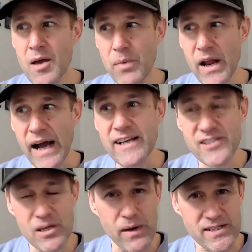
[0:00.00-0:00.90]
But I
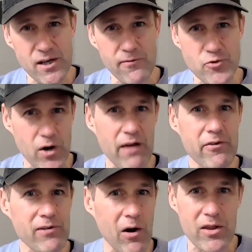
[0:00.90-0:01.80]
see myself
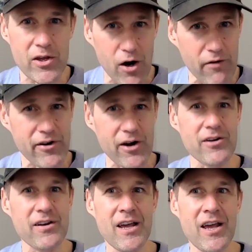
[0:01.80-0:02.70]
driving around in the golf
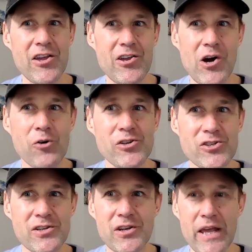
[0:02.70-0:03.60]
cart,
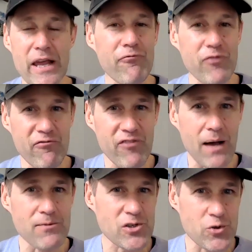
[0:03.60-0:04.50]
just in flip
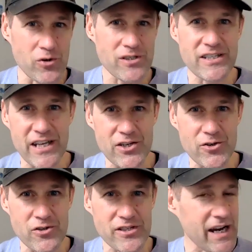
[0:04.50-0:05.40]
flops, shorts, and
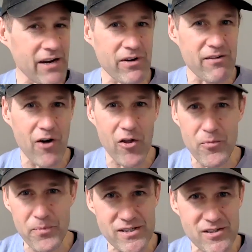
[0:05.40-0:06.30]
t-shirts, getting rid of all the
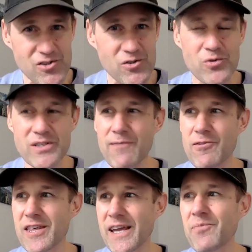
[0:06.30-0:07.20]
business suits and
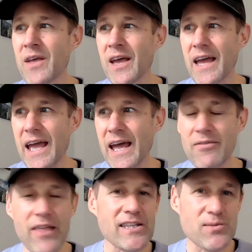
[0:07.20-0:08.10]
everything.
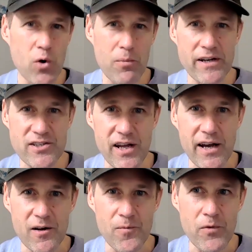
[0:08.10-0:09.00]
And that's more my
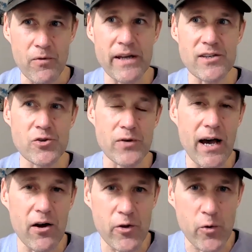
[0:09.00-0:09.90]
style, right? So
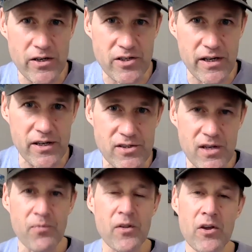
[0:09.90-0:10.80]
now the question is,
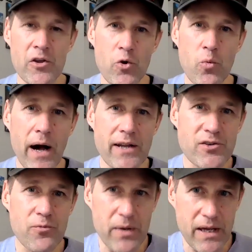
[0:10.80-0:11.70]
you want
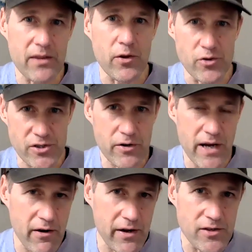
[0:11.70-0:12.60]
to be in those certain
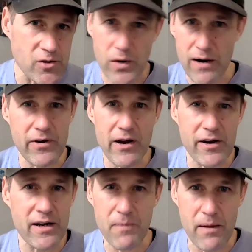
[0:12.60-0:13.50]
areas, whatever
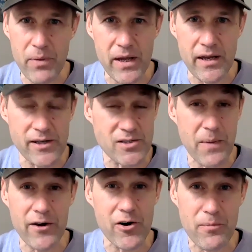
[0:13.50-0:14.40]
area it might be, doesn't
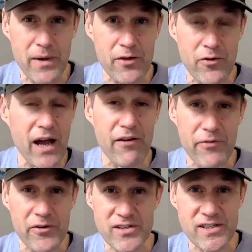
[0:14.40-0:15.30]
matter to me. You got to
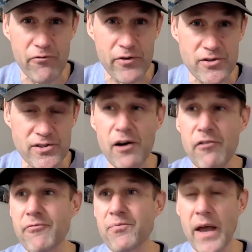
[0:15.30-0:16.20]
figure this out for
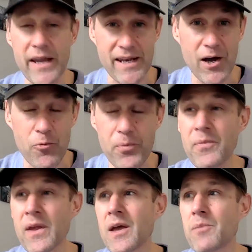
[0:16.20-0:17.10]
yourself. I can help.
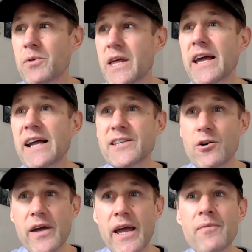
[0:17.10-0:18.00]
But then you got to say,
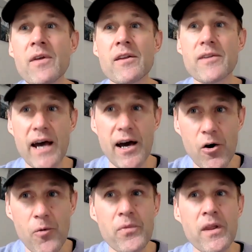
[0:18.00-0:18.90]
okay,
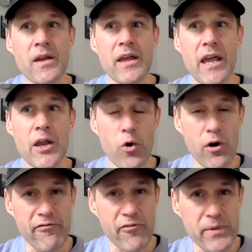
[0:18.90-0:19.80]
now, in
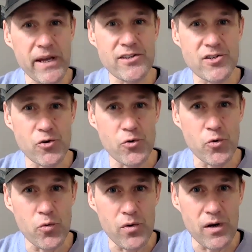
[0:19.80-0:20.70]
order for me
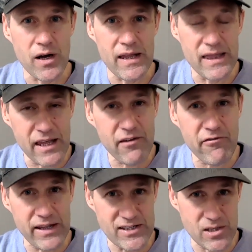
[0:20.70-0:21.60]
to
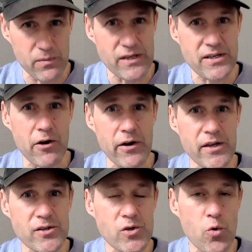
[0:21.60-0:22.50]
live in some of these
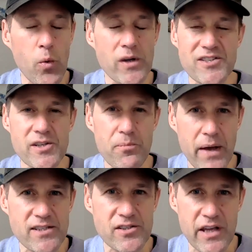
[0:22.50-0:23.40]
areas, what's the
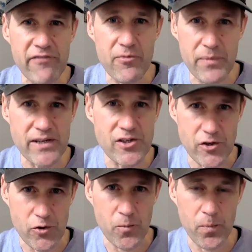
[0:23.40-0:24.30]
best thing for me to
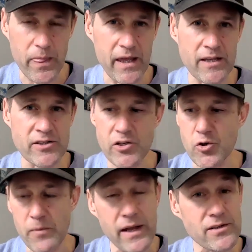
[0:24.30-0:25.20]
do? Is it
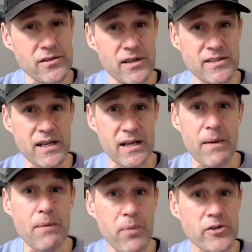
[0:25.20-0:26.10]
to rent? Is it in
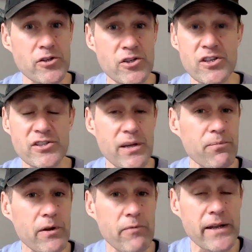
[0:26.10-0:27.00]
my budget just to
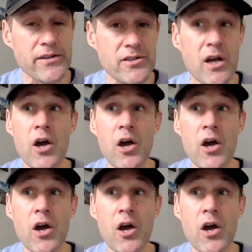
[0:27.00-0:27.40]
simply rent?